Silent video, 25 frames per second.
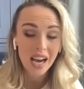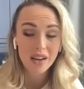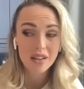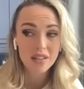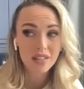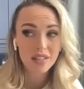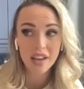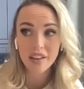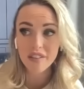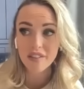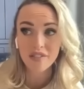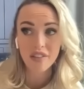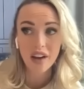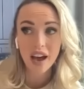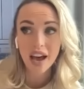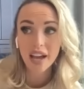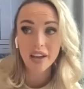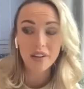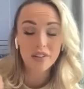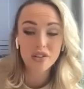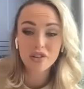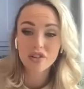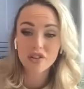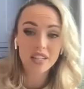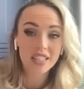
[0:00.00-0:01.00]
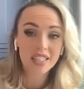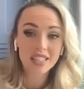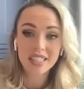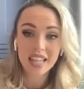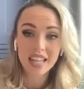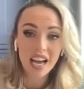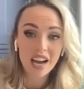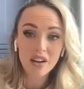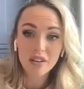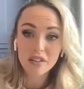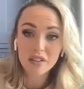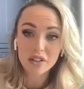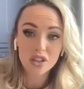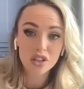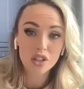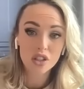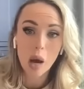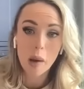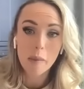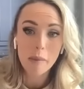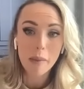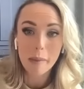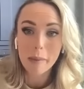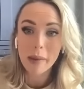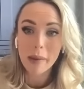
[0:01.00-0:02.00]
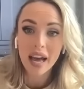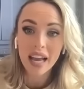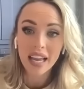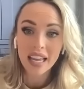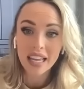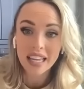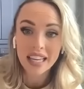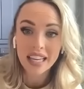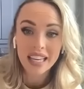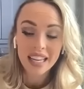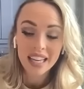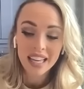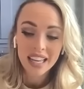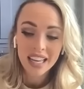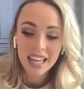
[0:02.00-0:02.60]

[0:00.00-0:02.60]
I was like five streets down, just on my bike.